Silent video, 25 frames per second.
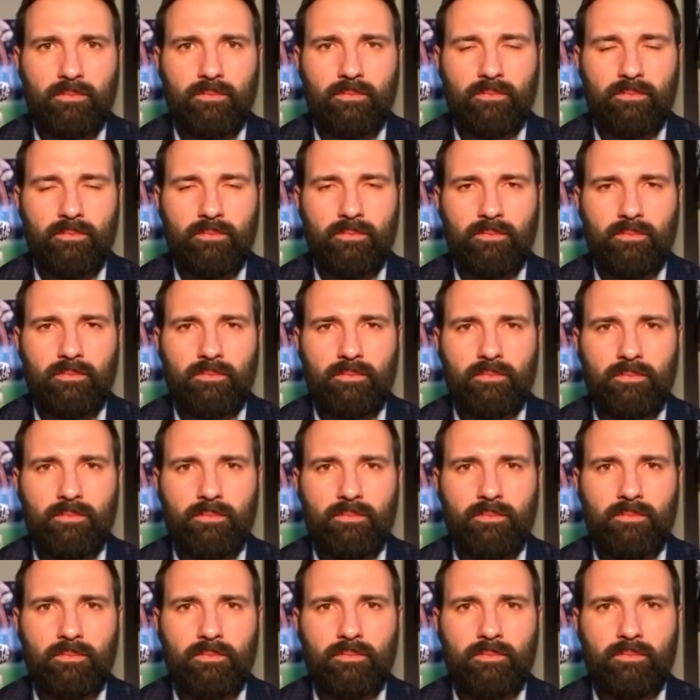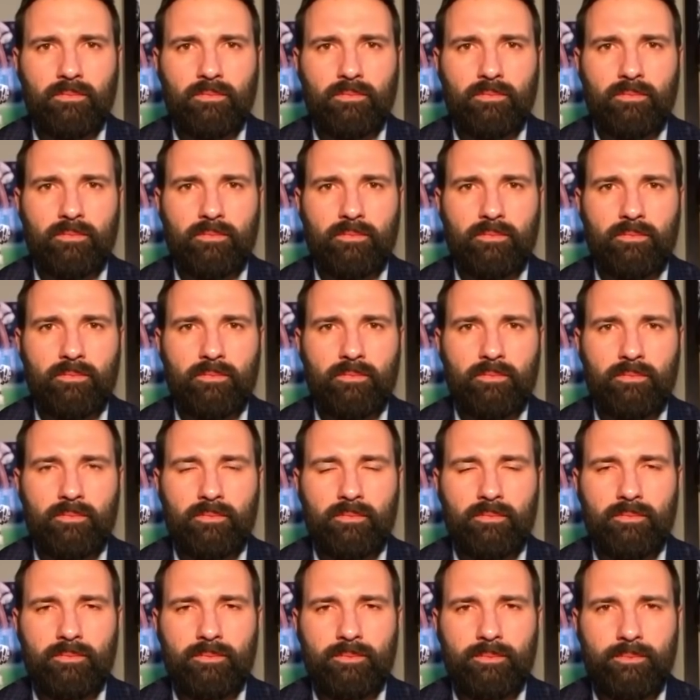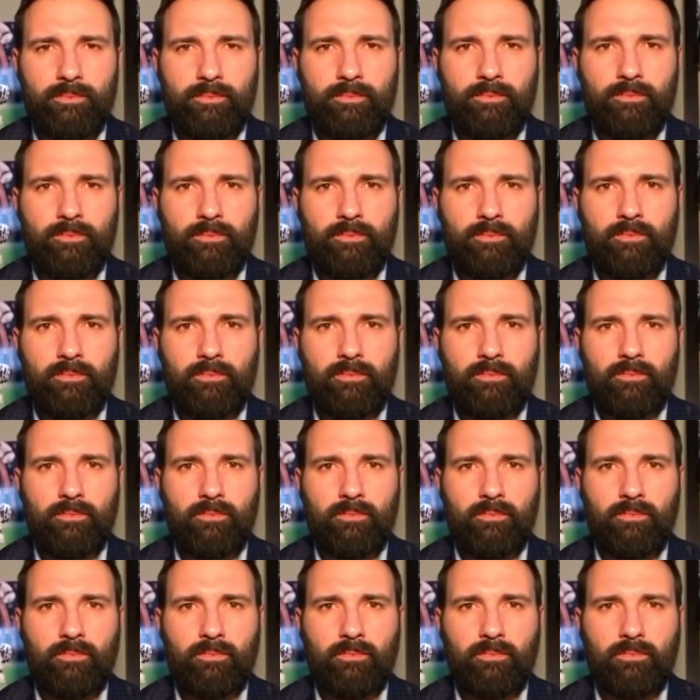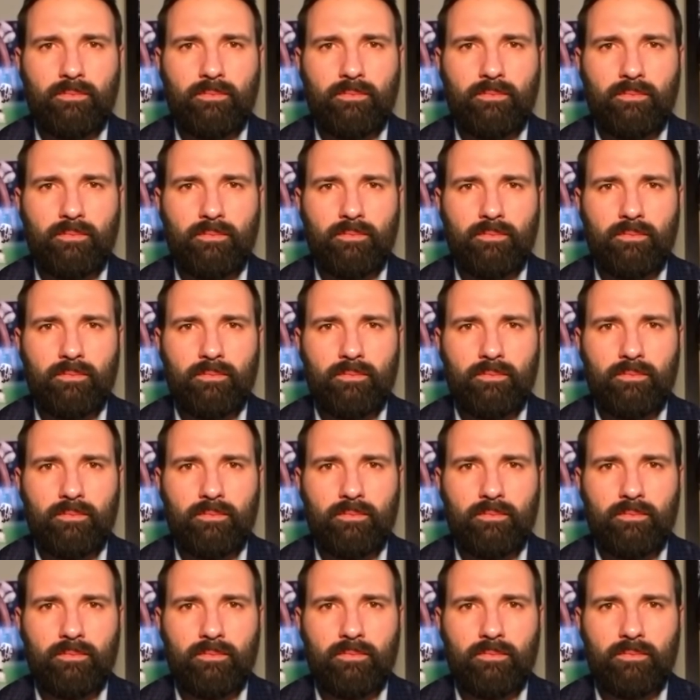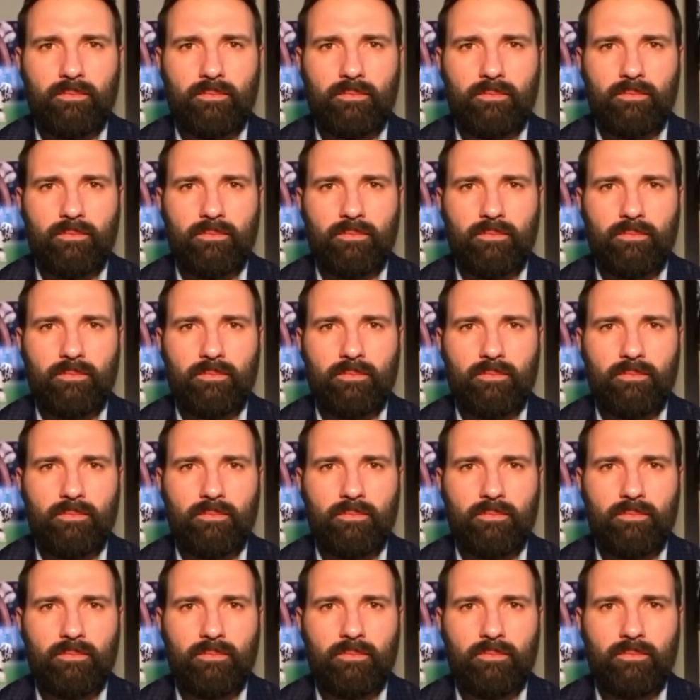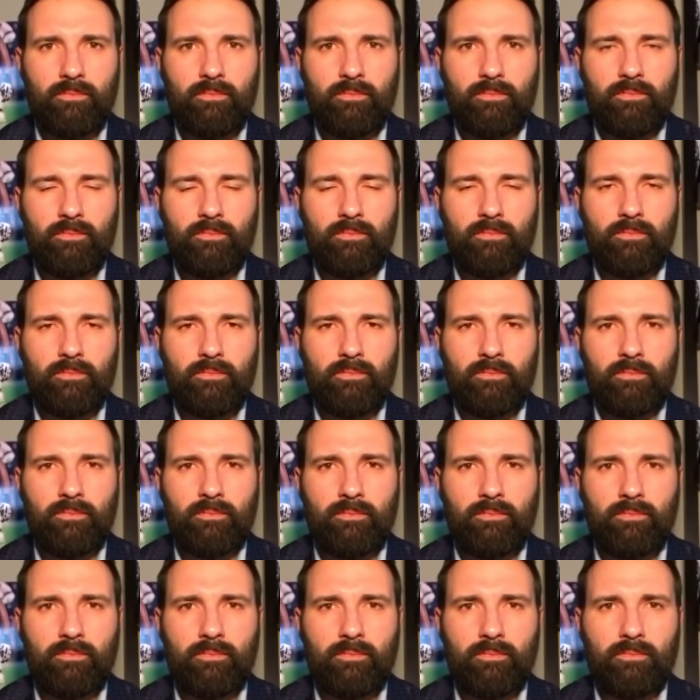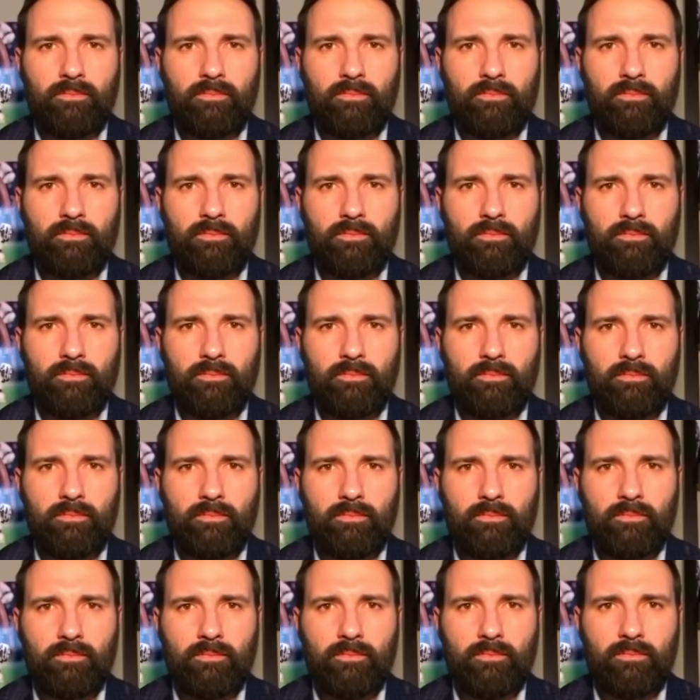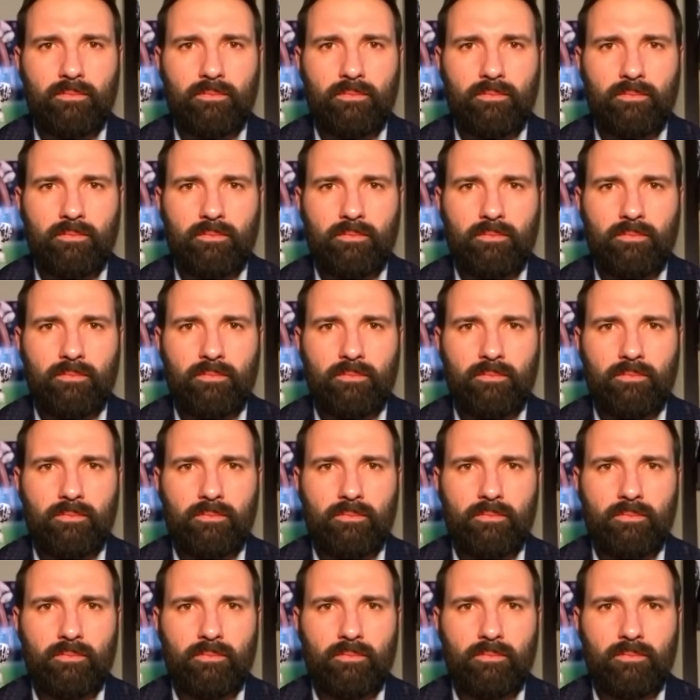This person isn't speaking.